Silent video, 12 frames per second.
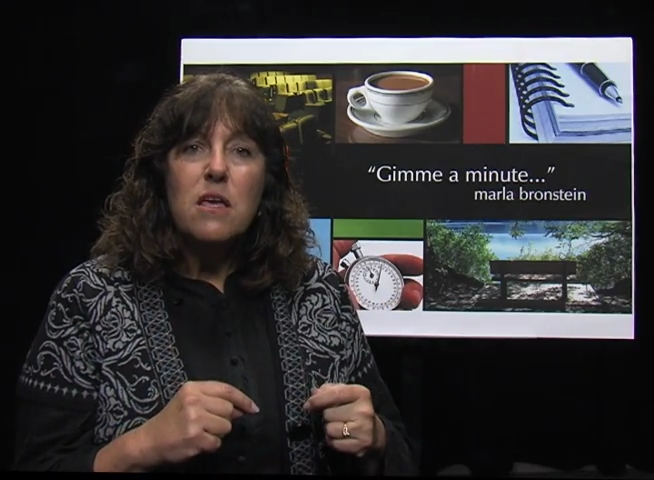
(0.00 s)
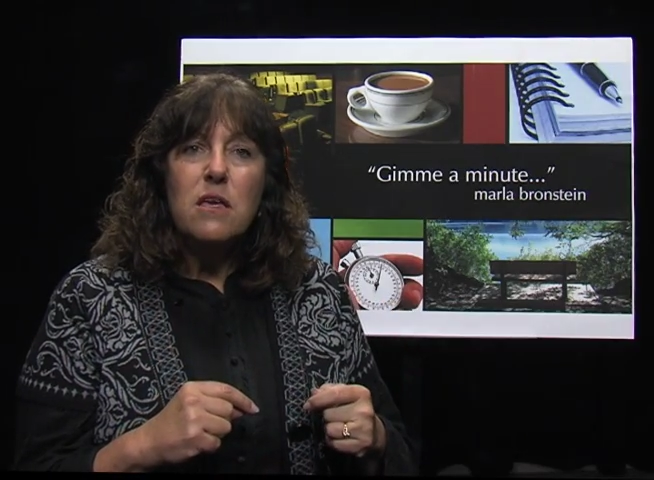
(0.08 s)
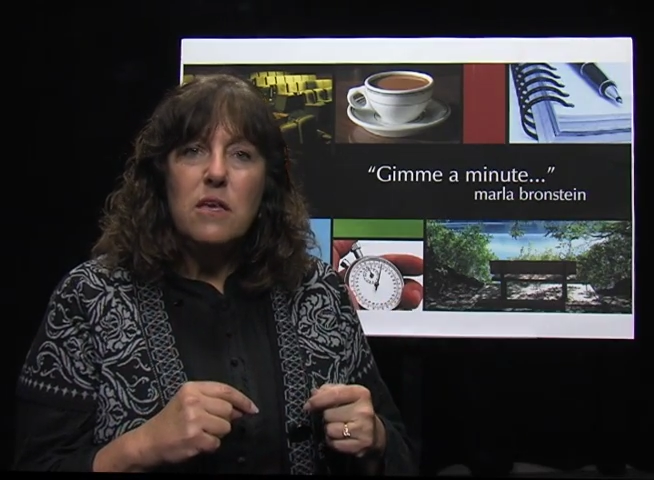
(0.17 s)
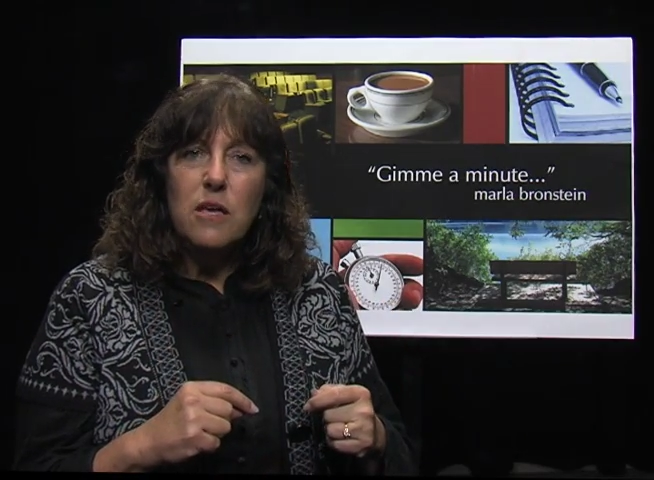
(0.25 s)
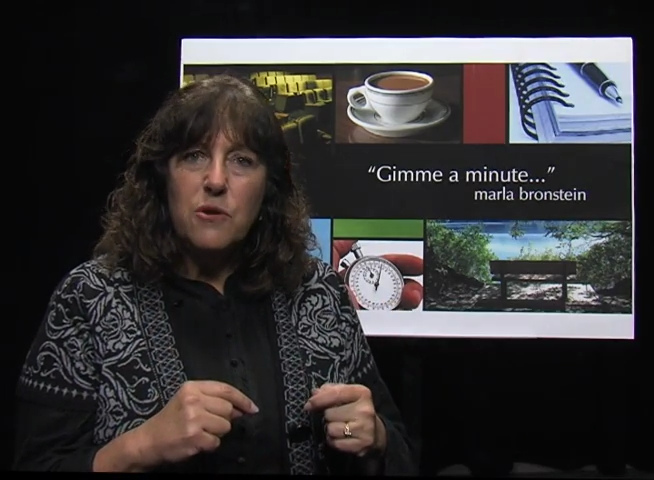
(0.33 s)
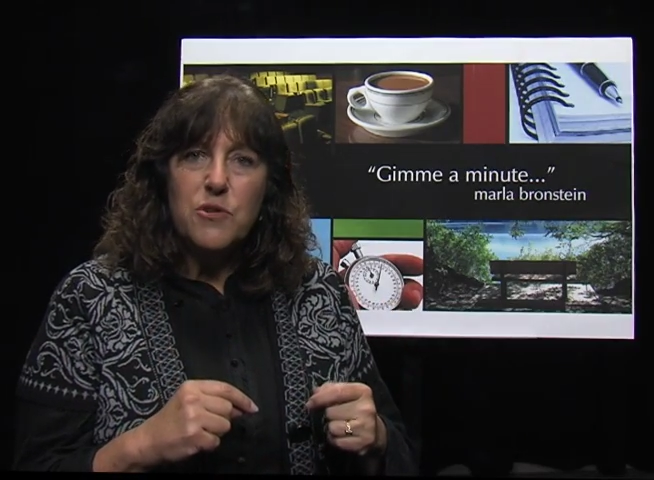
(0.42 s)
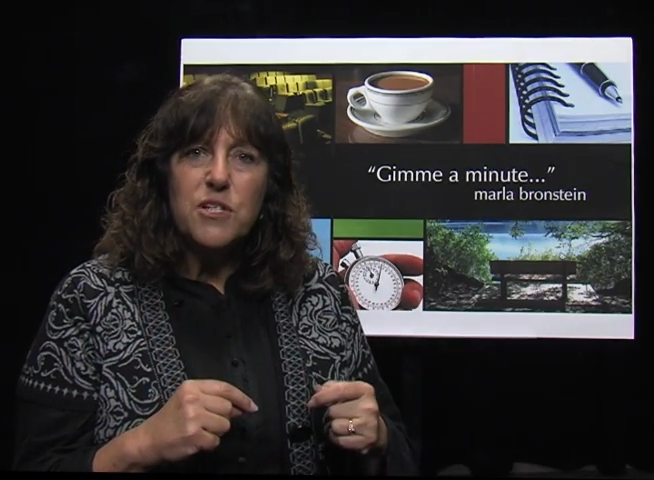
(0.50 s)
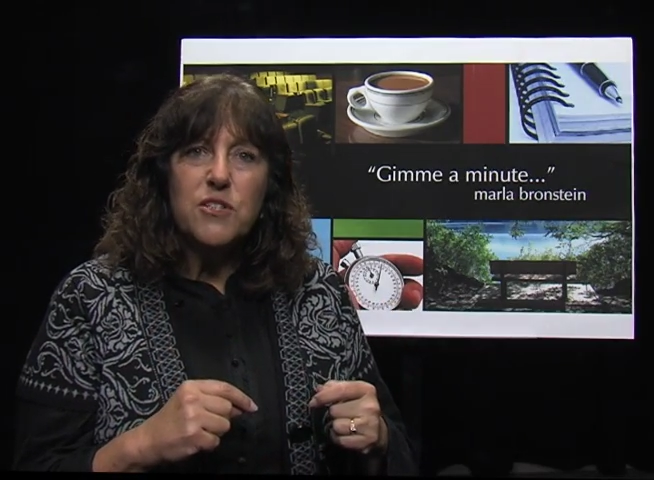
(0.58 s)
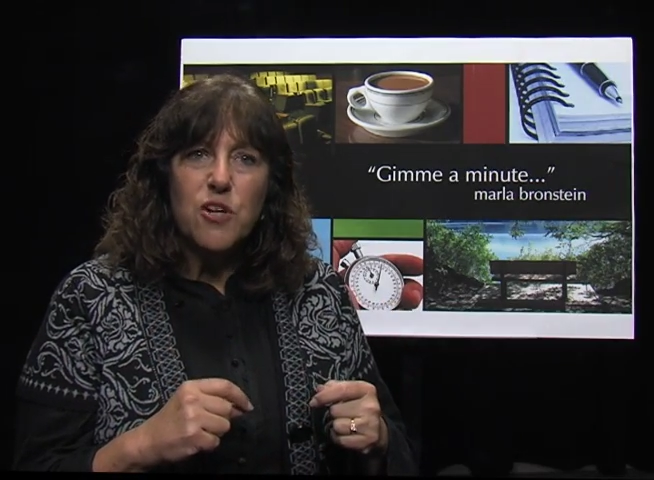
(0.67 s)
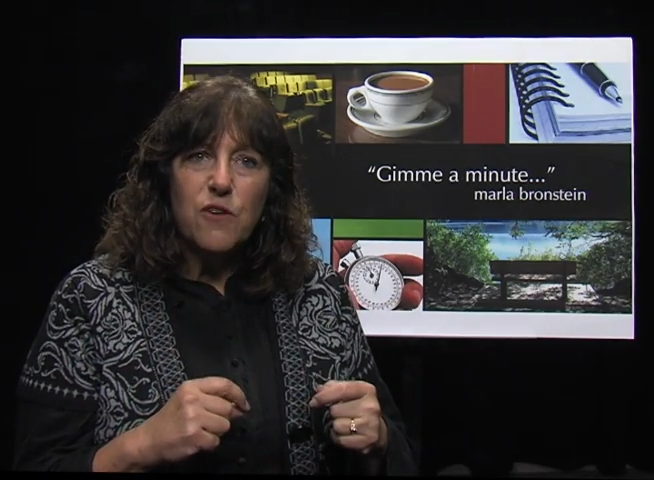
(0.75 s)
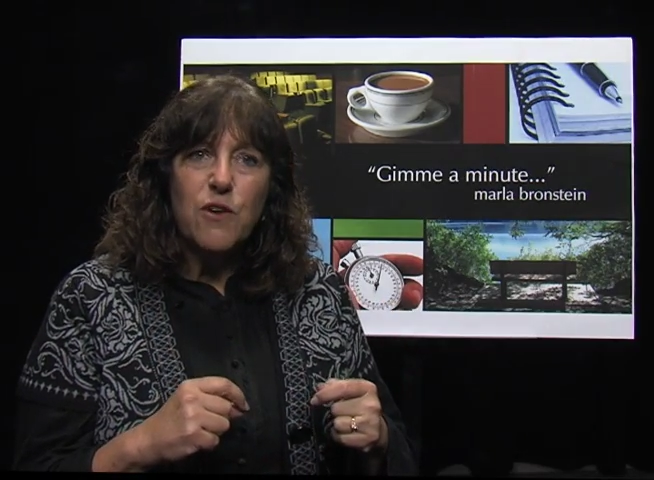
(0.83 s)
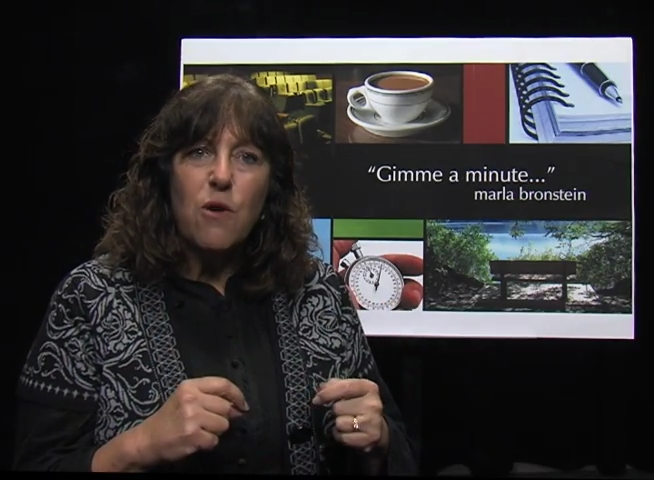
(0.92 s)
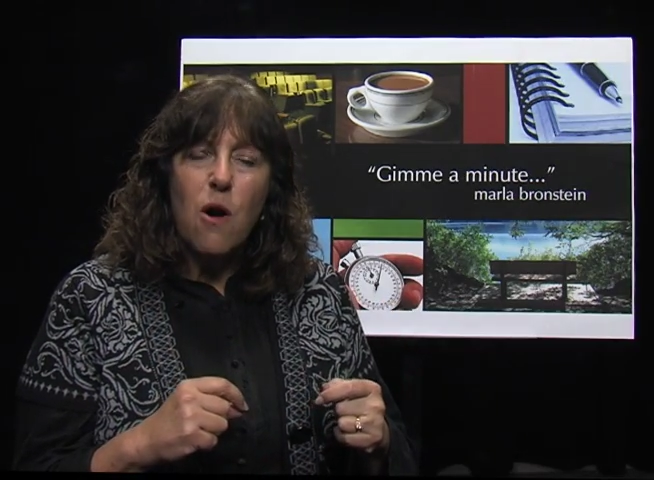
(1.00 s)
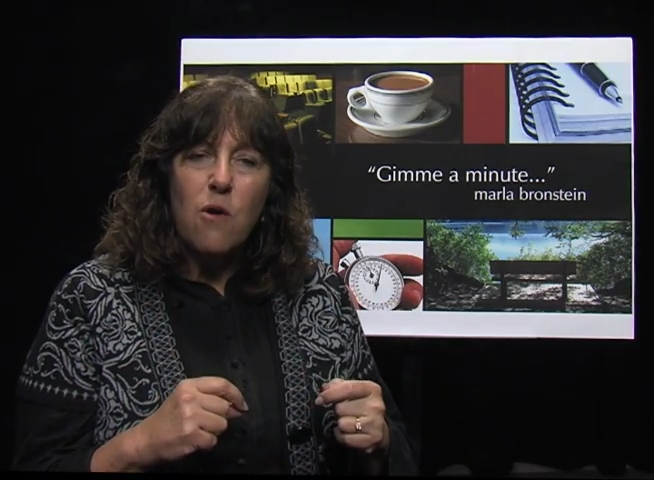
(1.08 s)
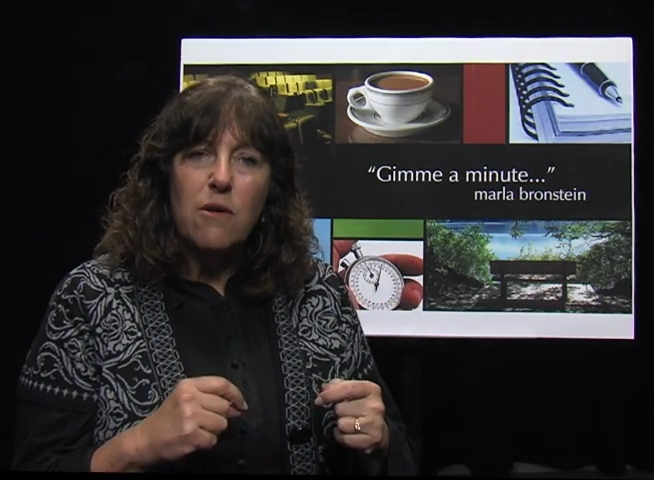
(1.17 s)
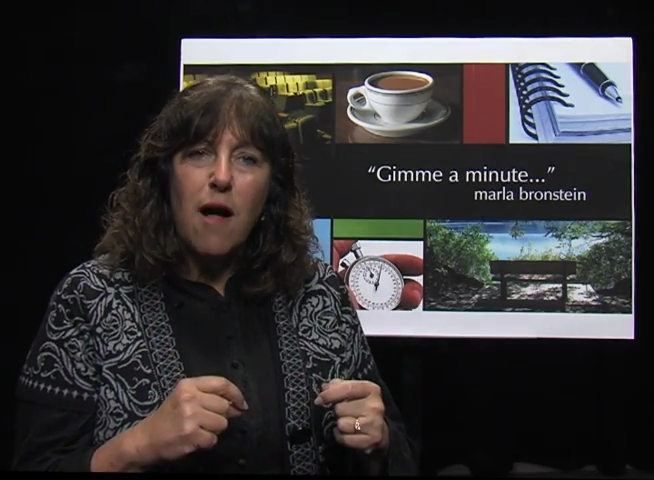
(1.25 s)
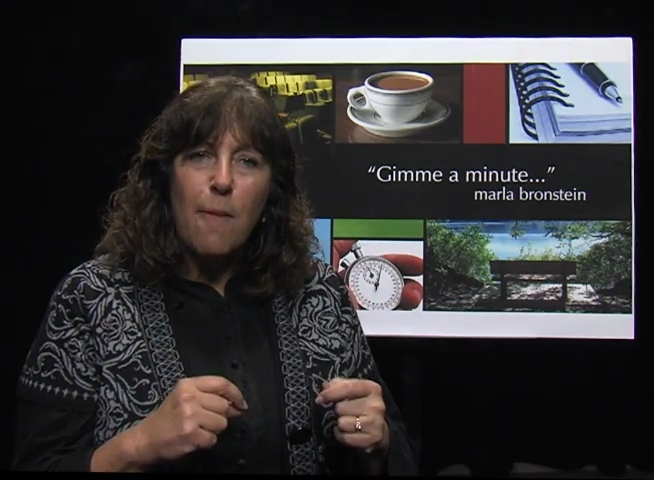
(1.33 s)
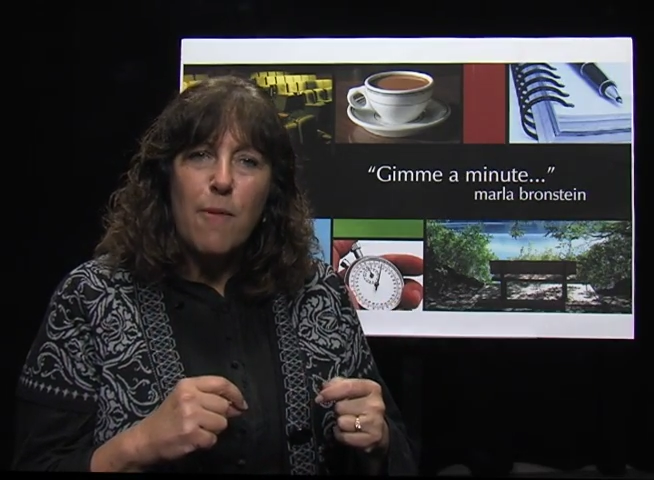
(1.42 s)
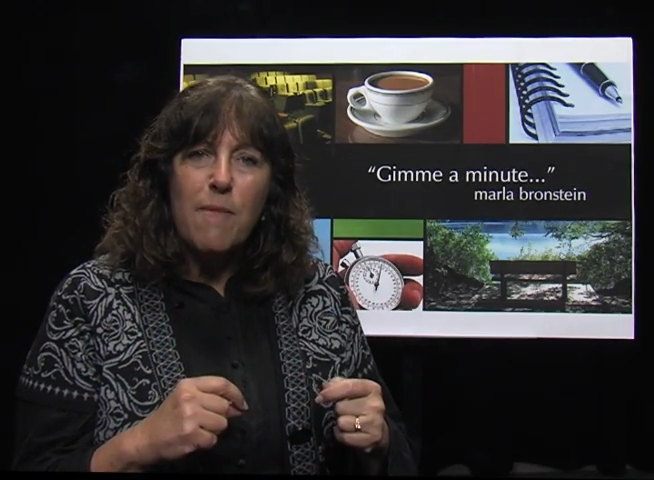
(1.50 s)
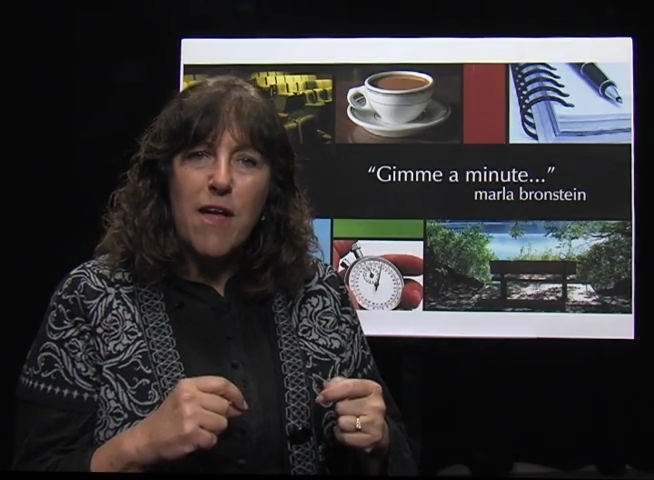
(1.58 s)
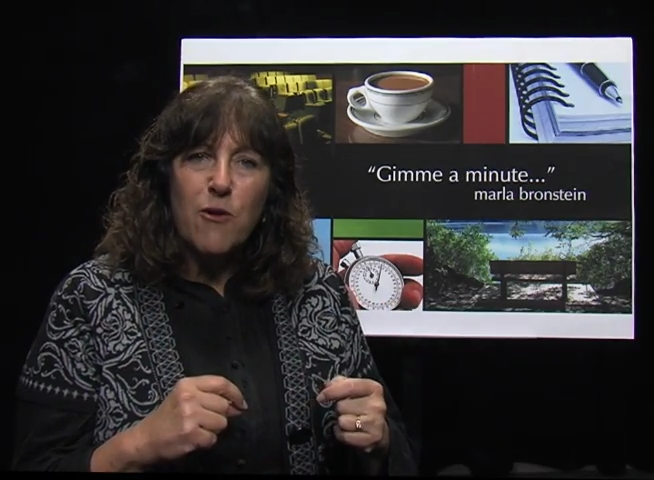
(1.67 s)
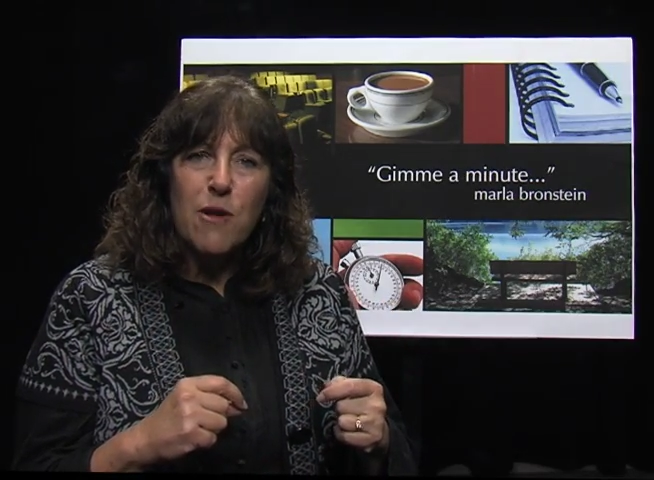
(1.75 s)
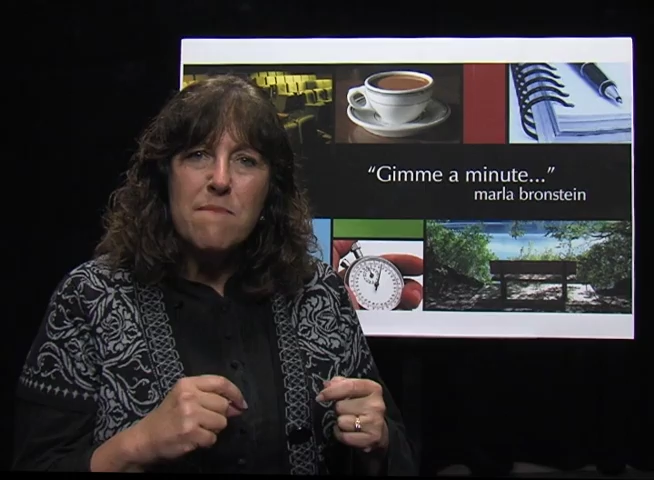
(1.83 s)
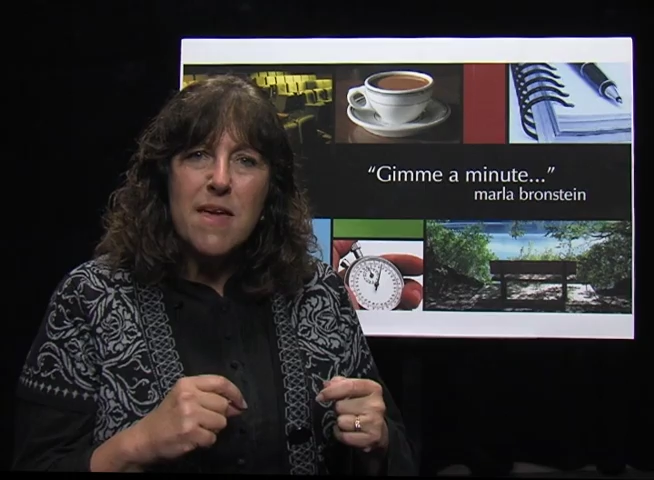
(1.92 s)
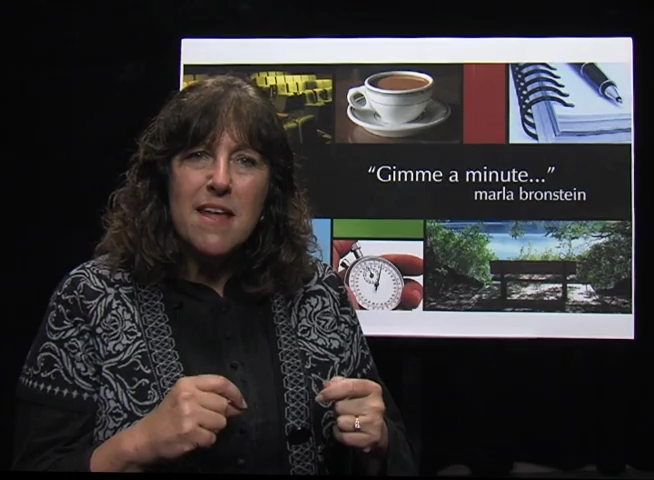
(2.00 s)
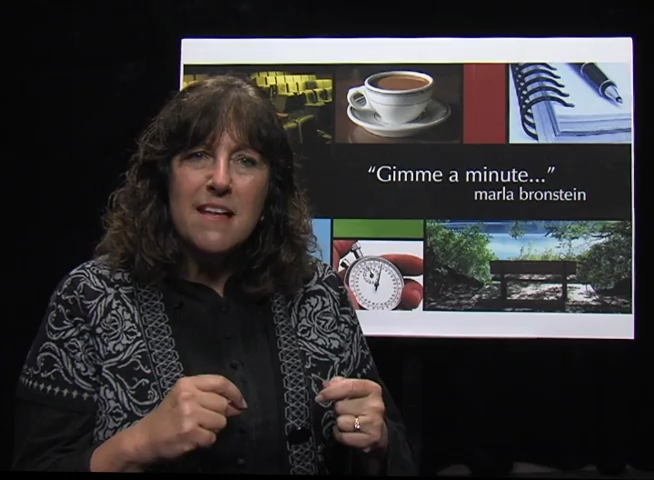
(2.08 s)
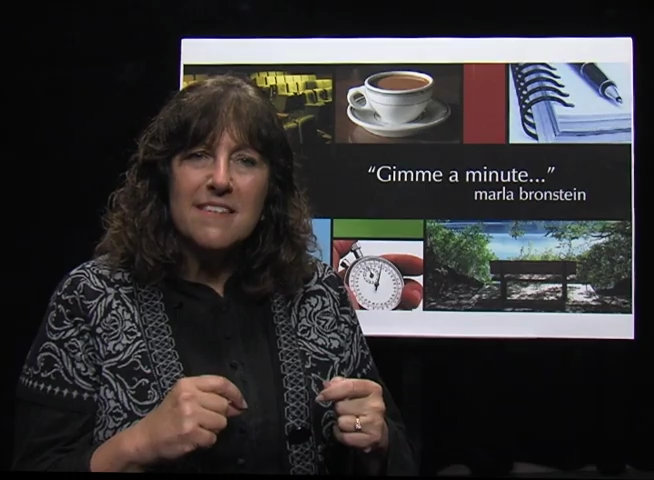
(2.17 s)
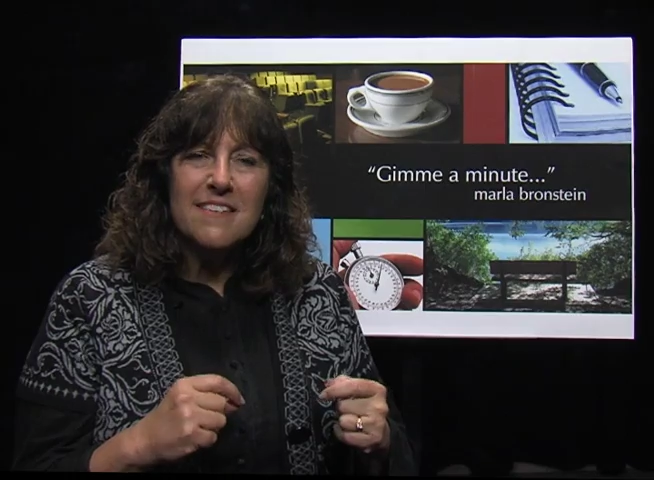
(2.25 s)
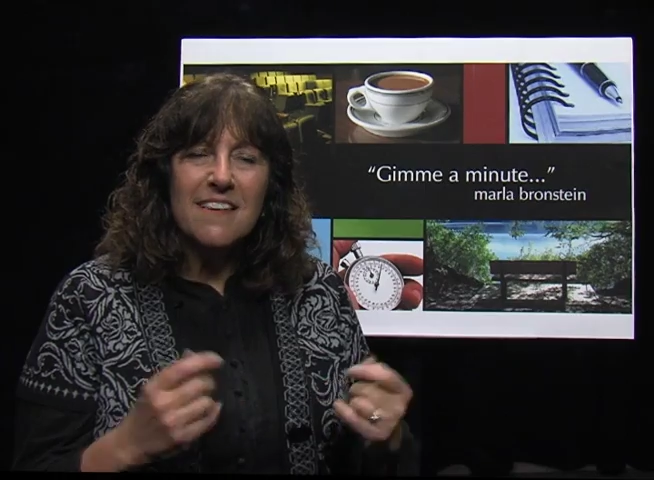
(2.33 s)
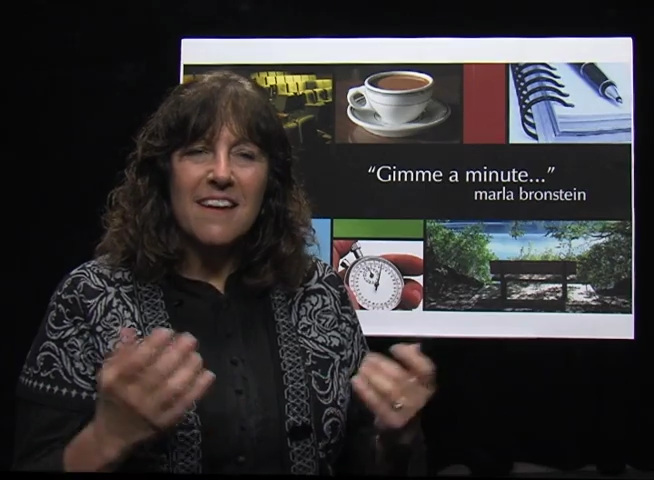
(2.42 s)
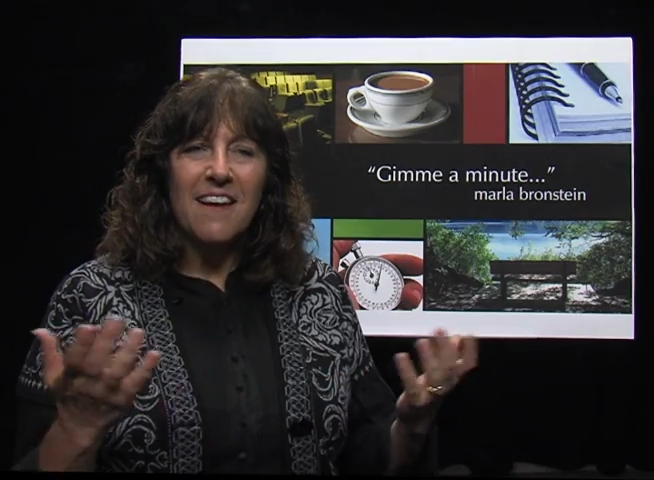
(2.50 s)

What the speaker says: You deserve your own complimentary minute.